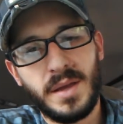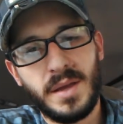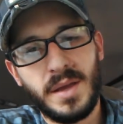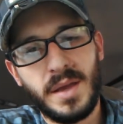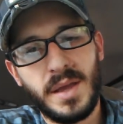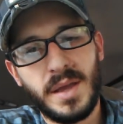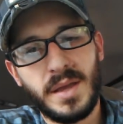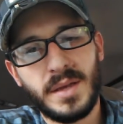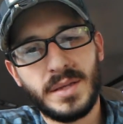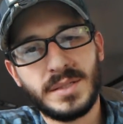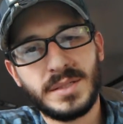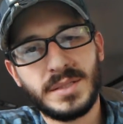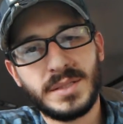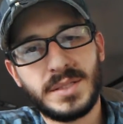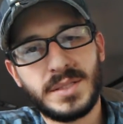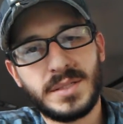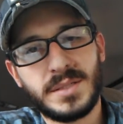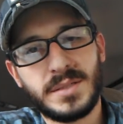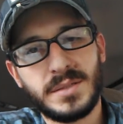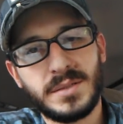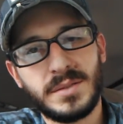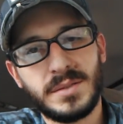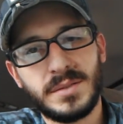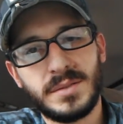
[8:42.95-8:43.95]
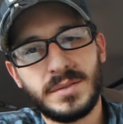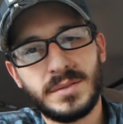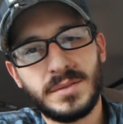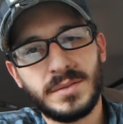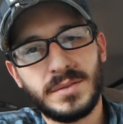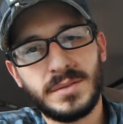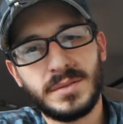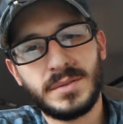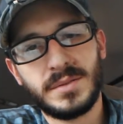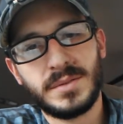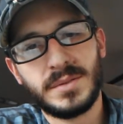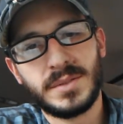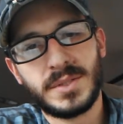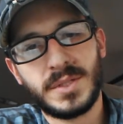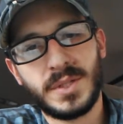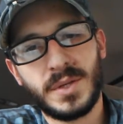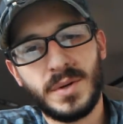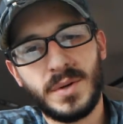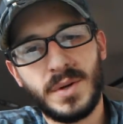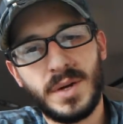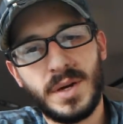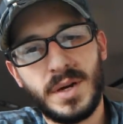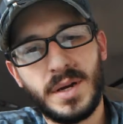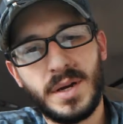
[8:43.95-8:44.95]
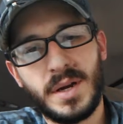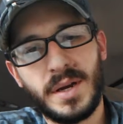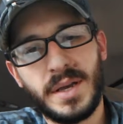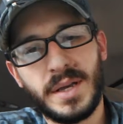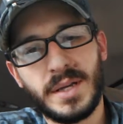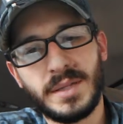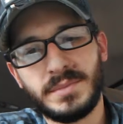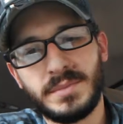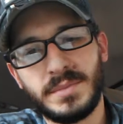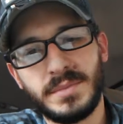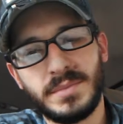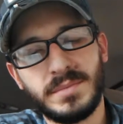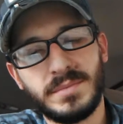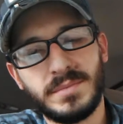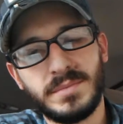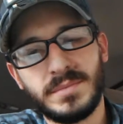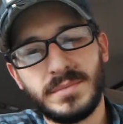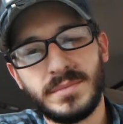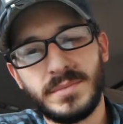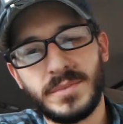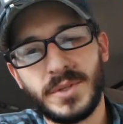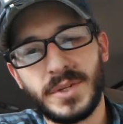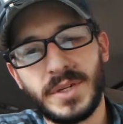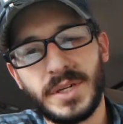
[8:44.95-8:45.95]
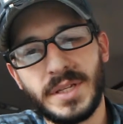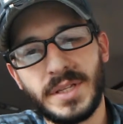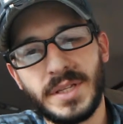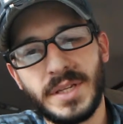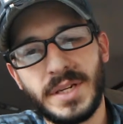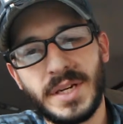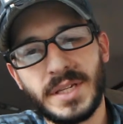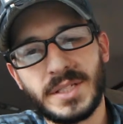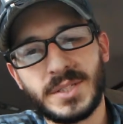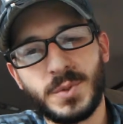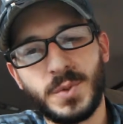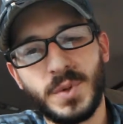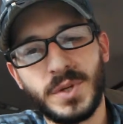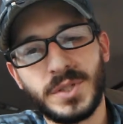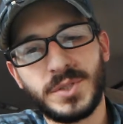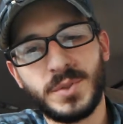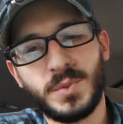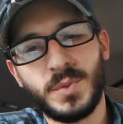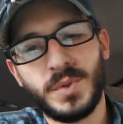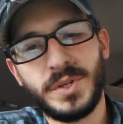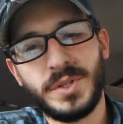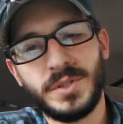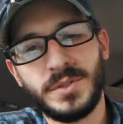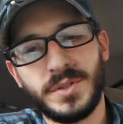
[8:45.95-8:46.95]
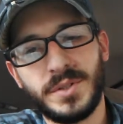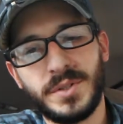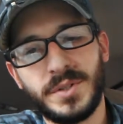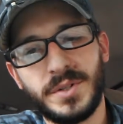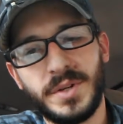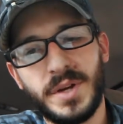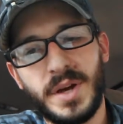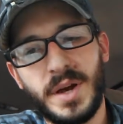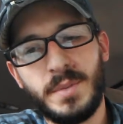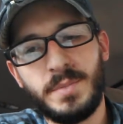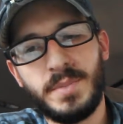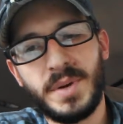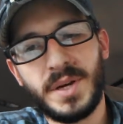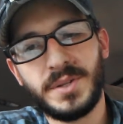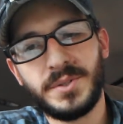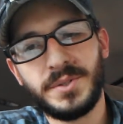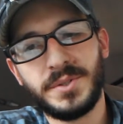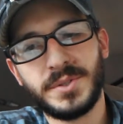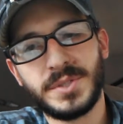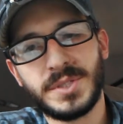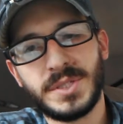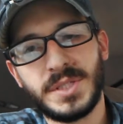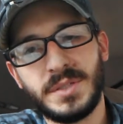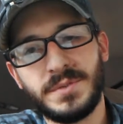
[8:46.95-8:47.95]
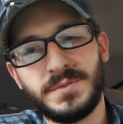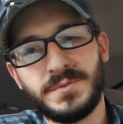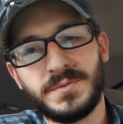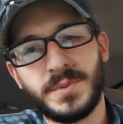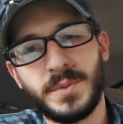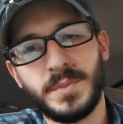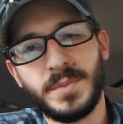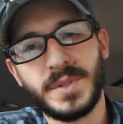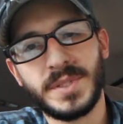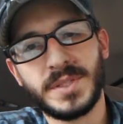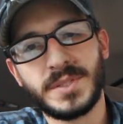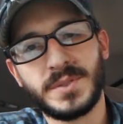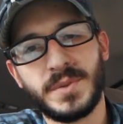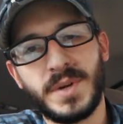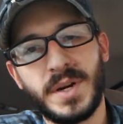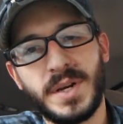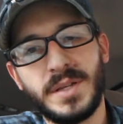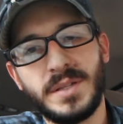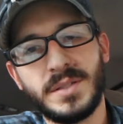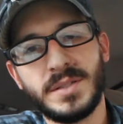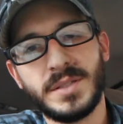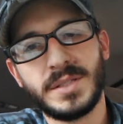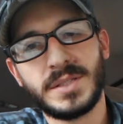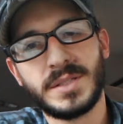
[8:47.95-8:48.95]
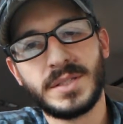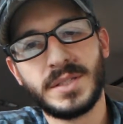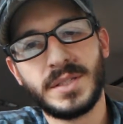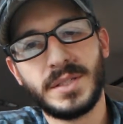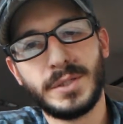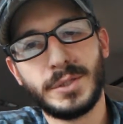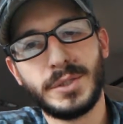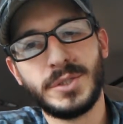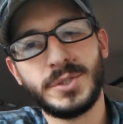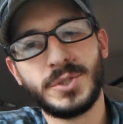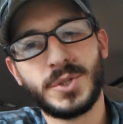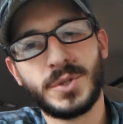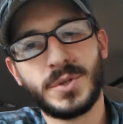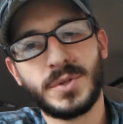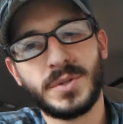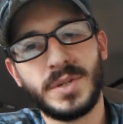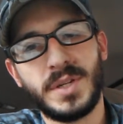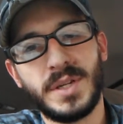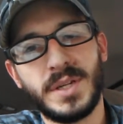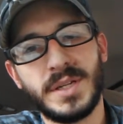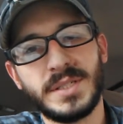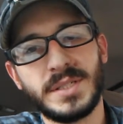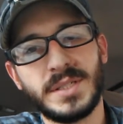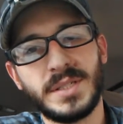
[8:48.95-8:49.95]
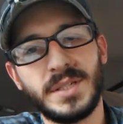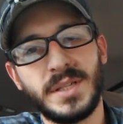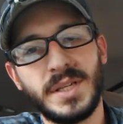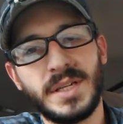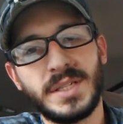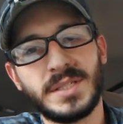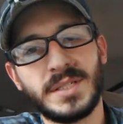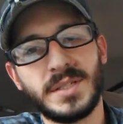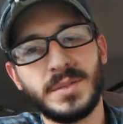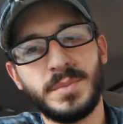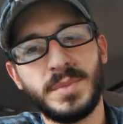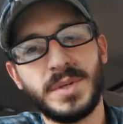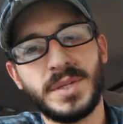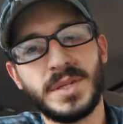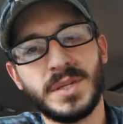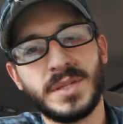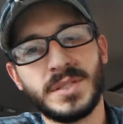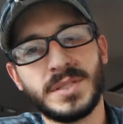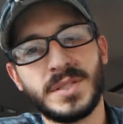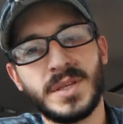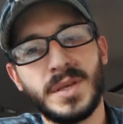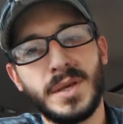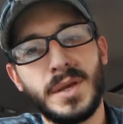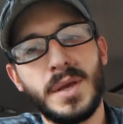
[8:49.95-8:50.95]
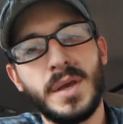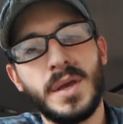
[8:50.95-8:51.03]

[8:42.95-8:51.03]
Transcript: And so uh, I, I, looking at the next question, what do you learn about yourself from this, right? Let's internalize the lesson, because